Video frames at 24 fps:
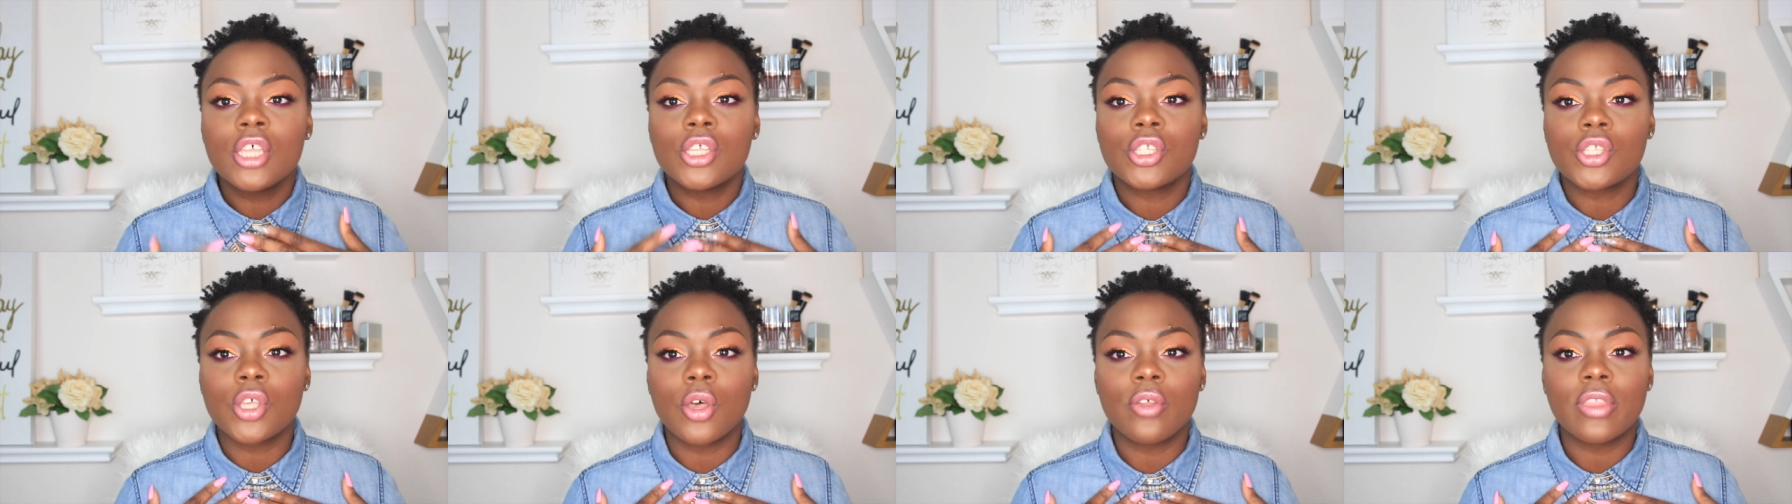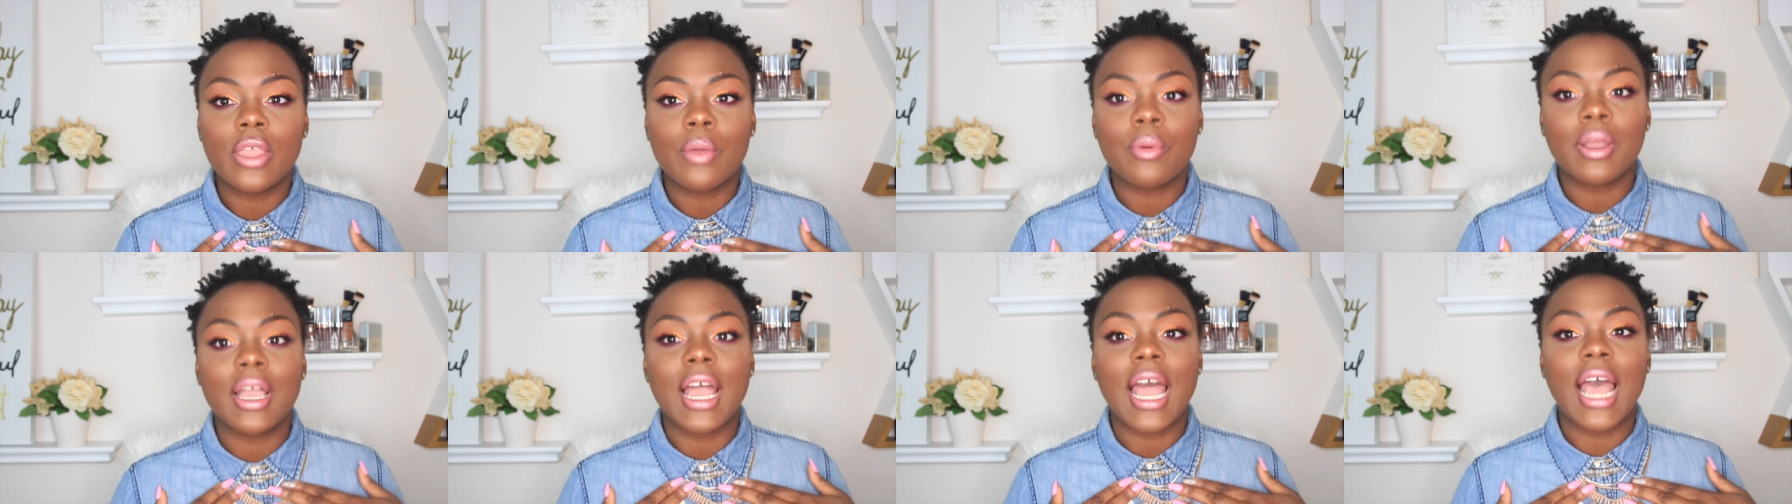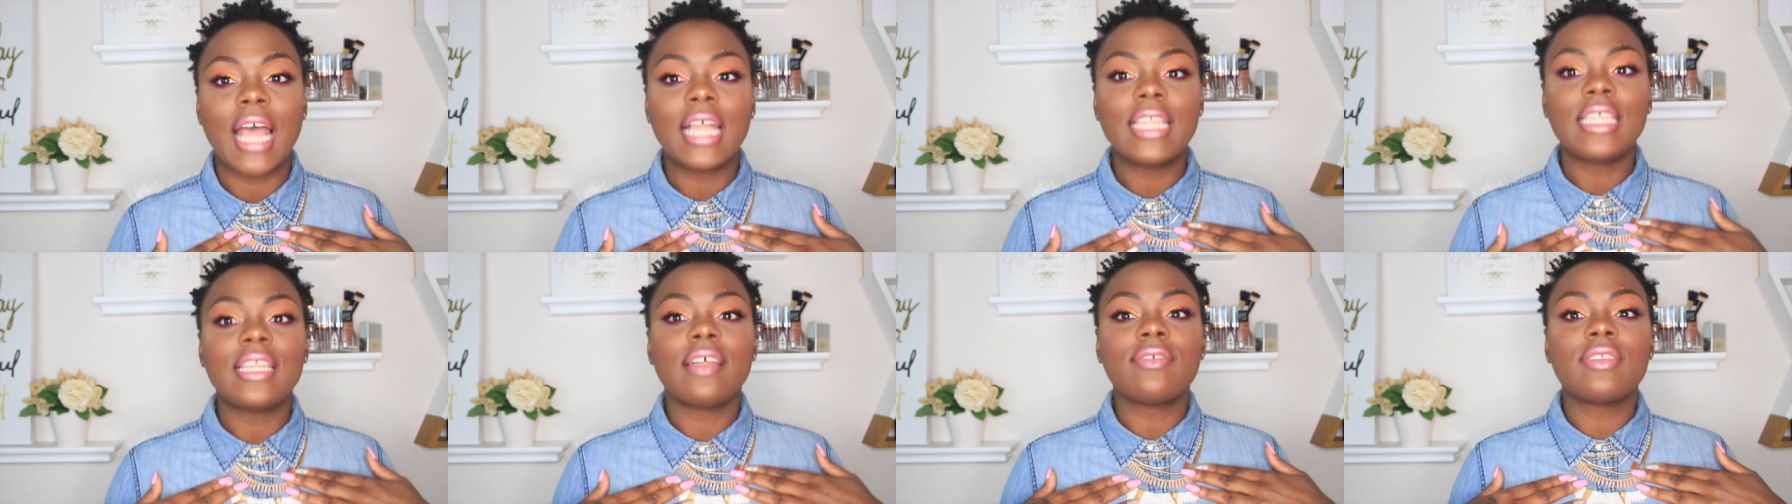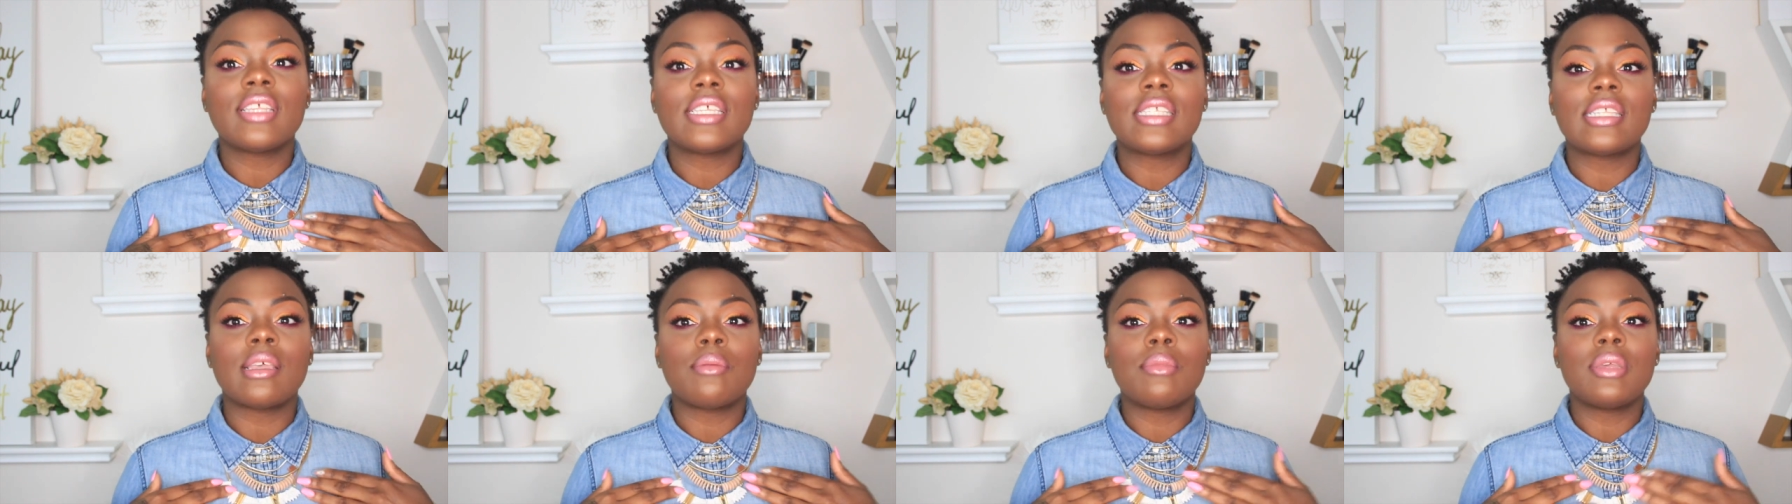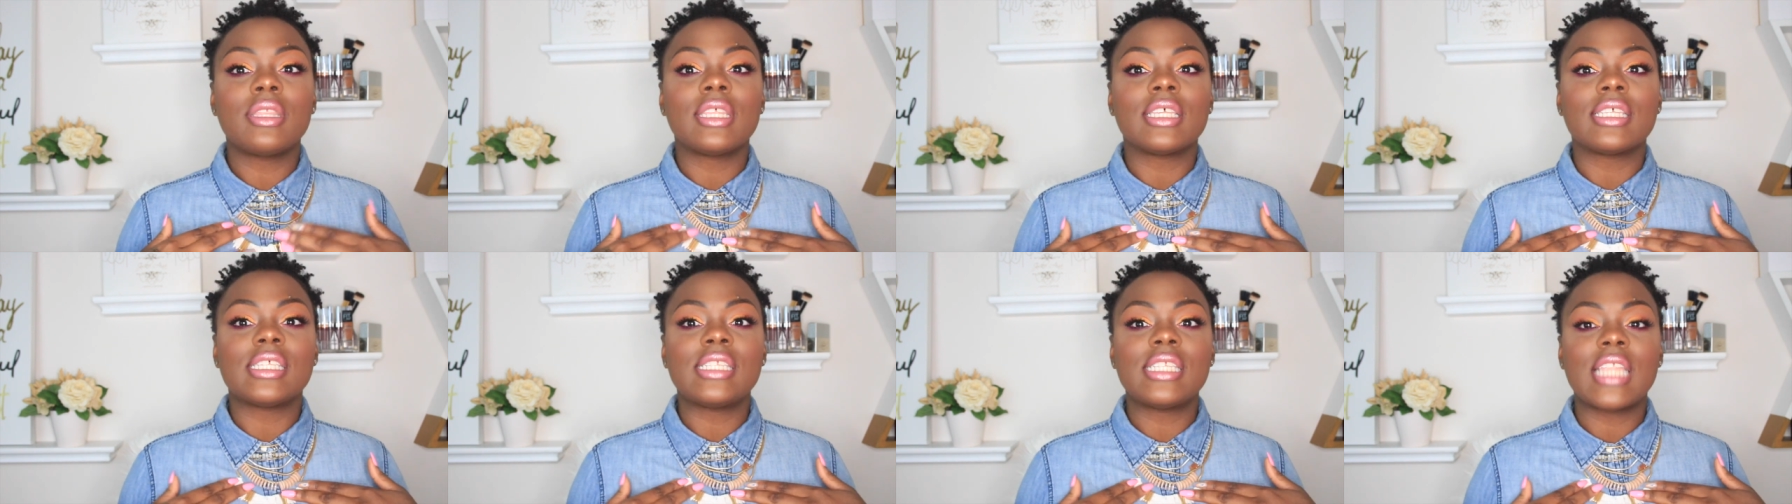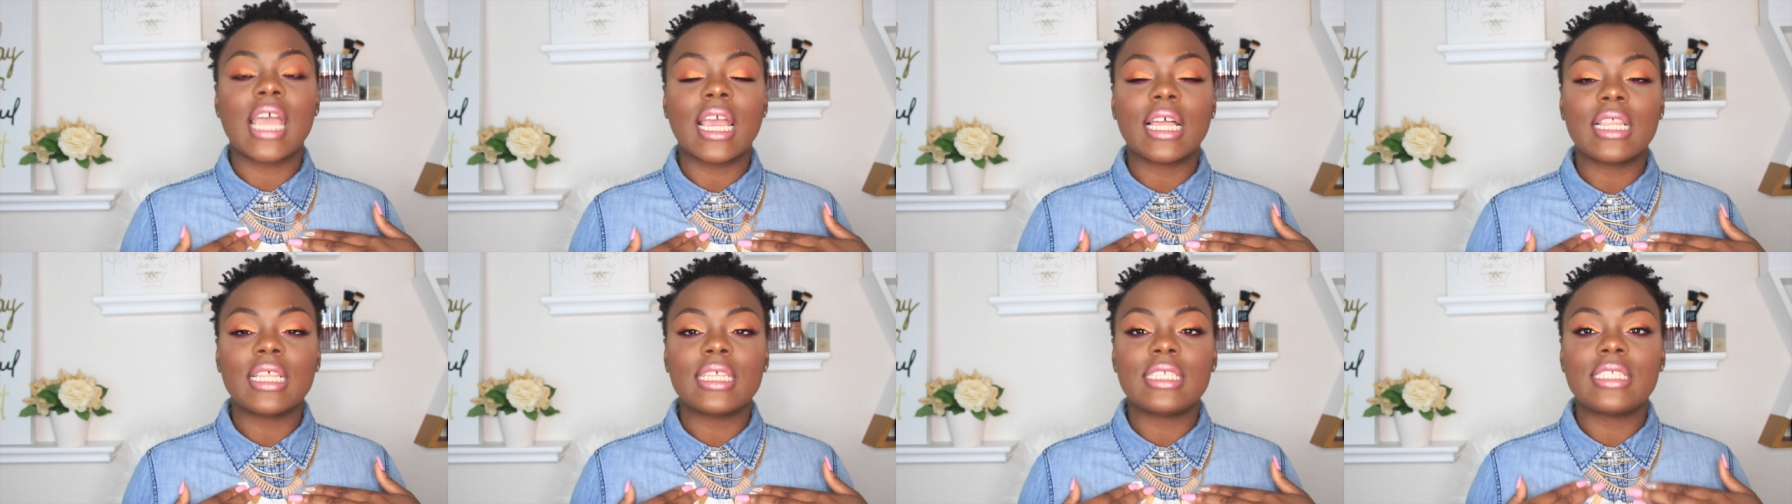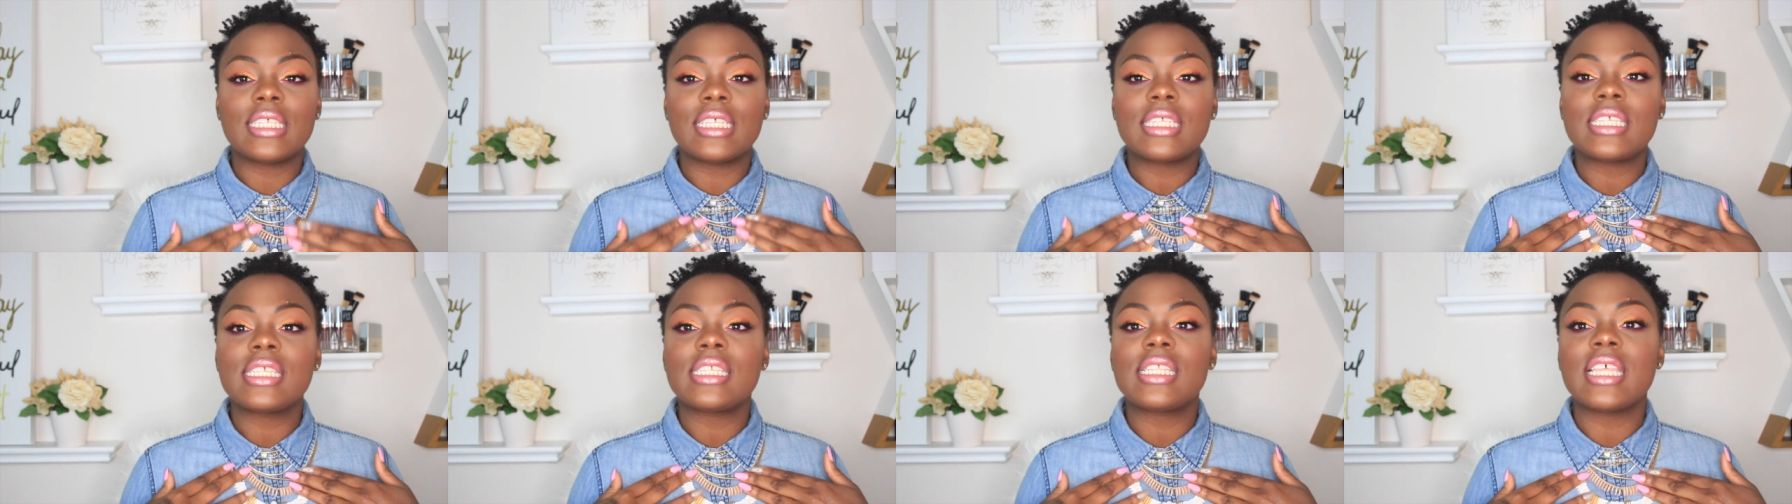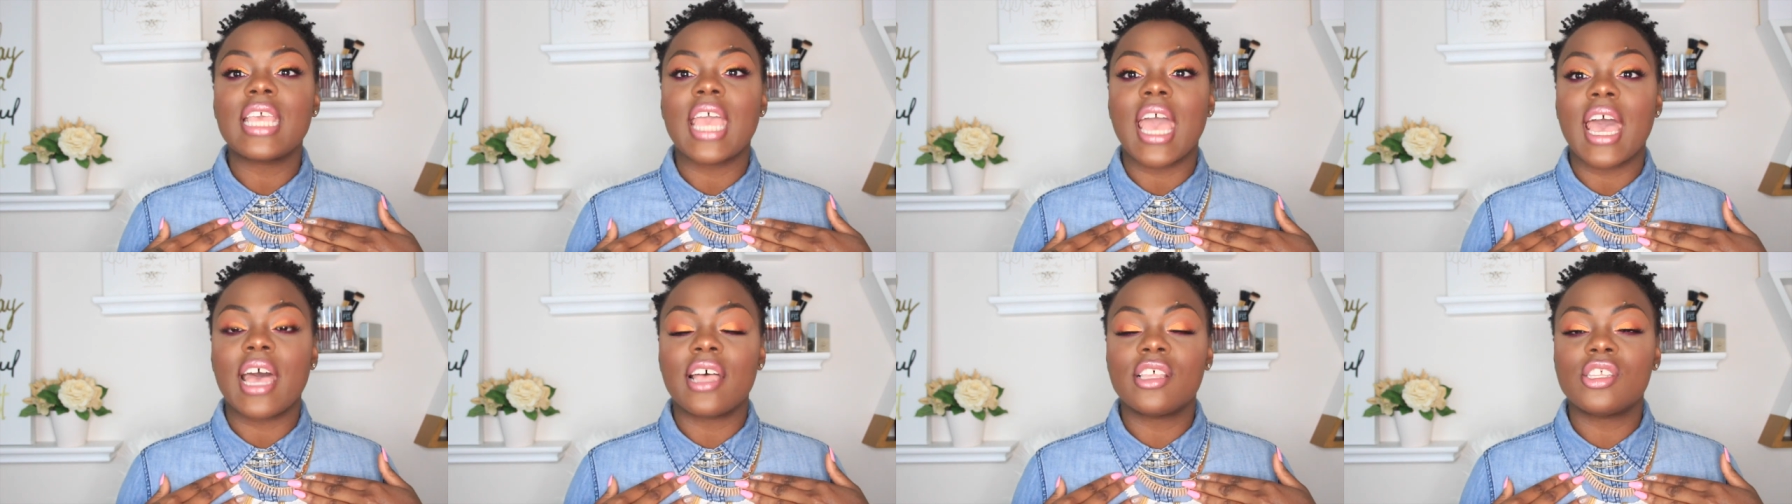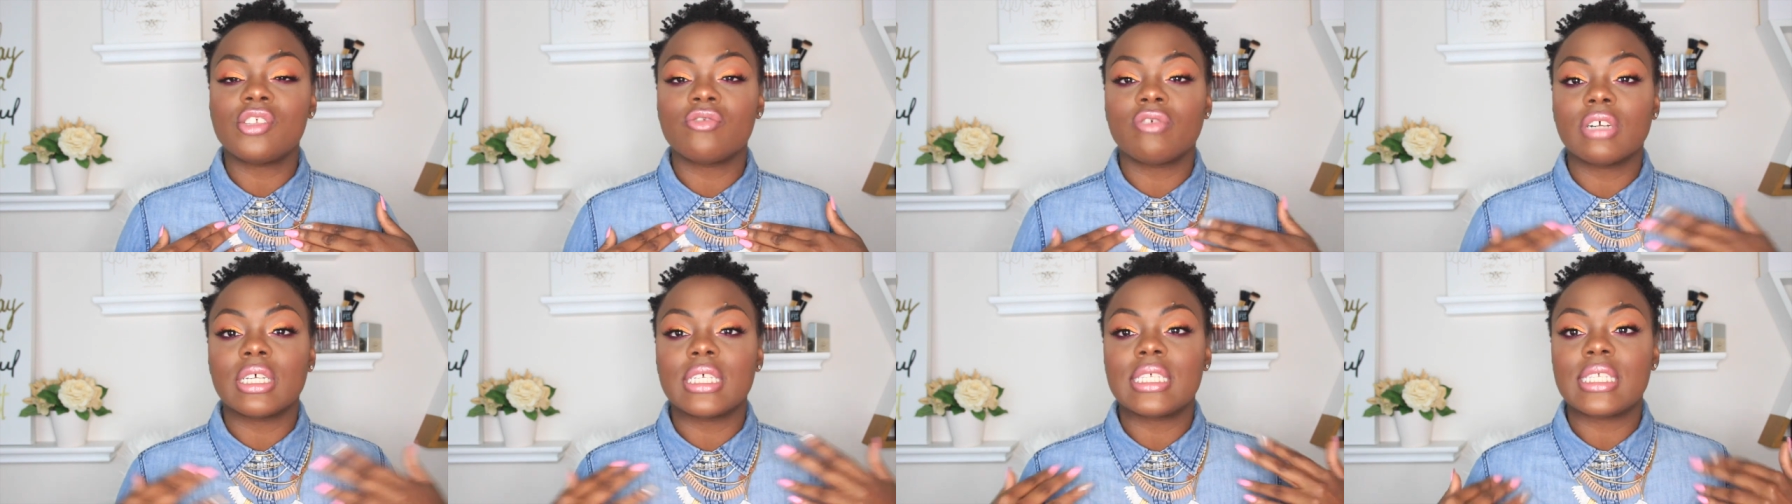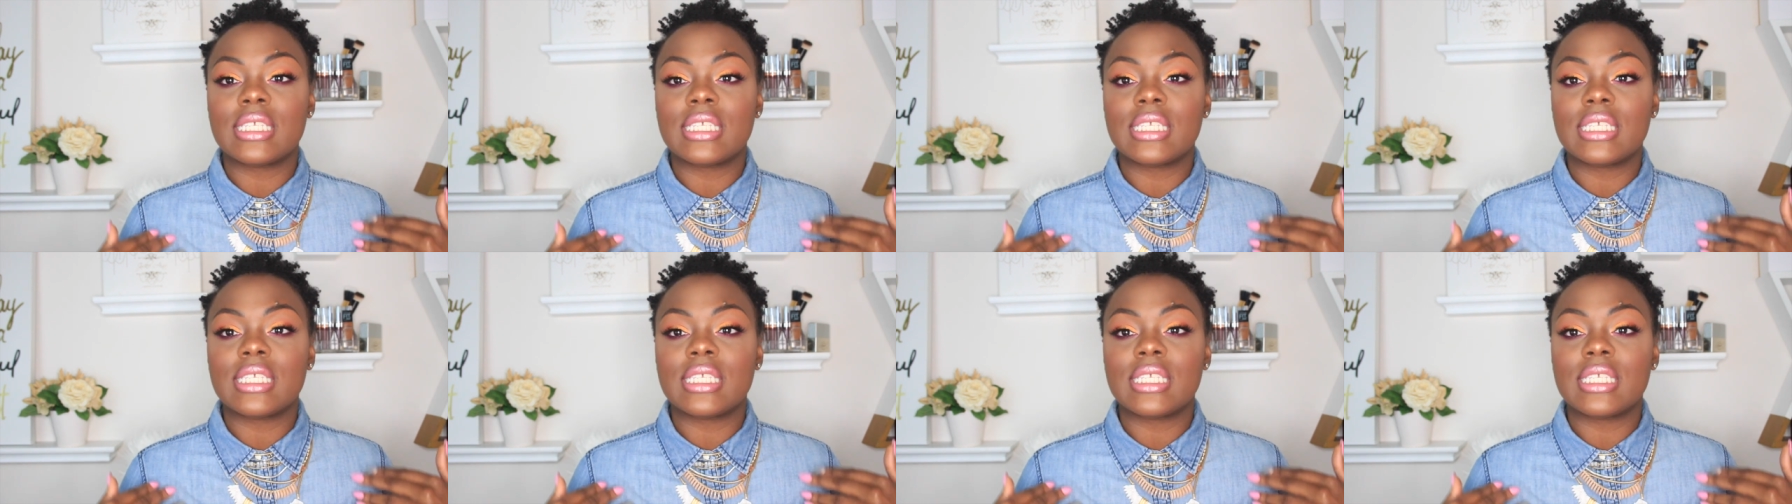So they were kind enough to send me this necklace. This is the Ezra